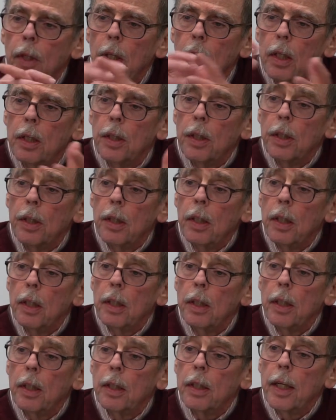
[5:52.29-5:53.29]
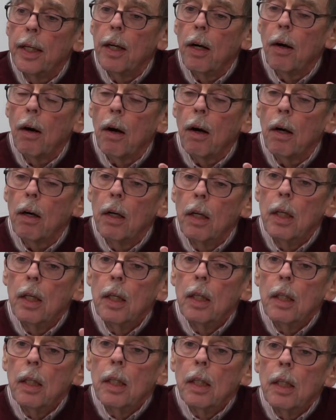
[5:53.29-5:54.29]
it, they are,
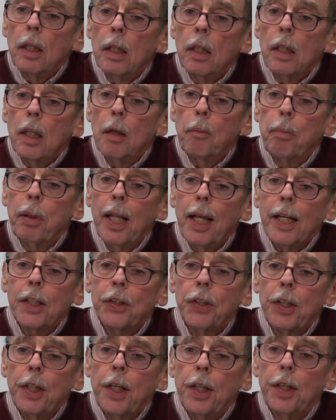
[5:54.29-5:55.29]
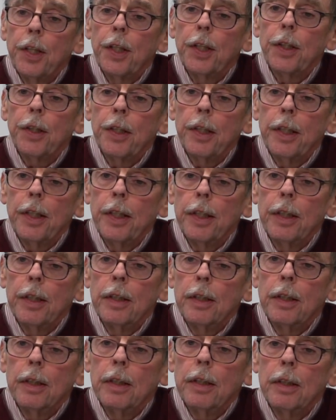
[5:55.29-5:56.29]
complexity theory
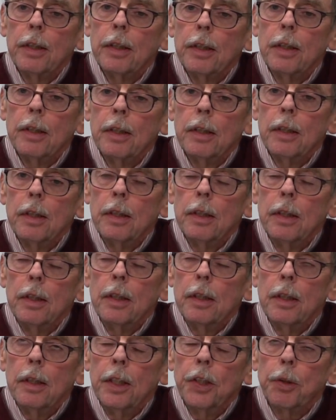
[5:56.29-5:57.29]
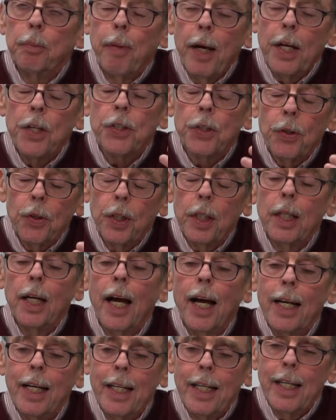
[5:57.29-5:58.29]
is based on the
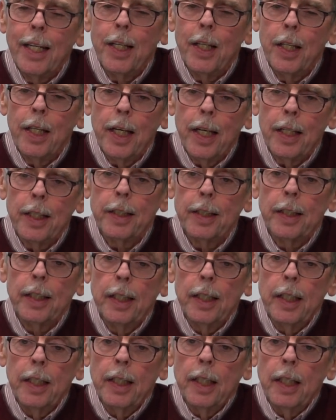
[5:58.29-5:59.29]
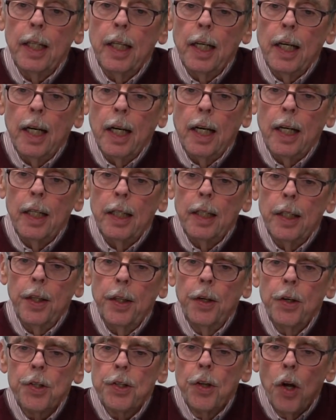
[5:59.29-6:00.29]
idea that uh,
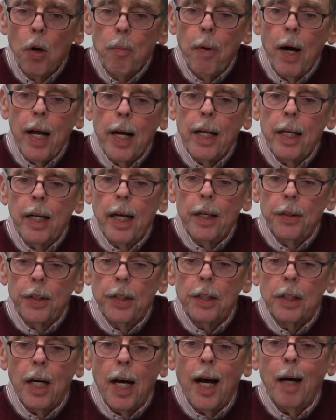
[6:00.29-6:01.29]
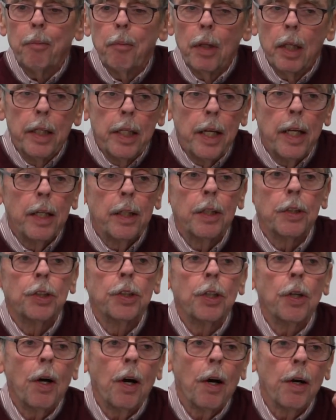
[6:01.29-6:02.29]
there's nobody at the top leading the
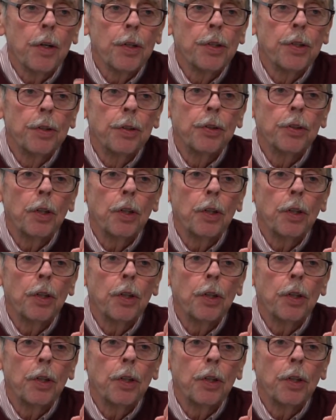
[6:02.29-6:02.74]
charge to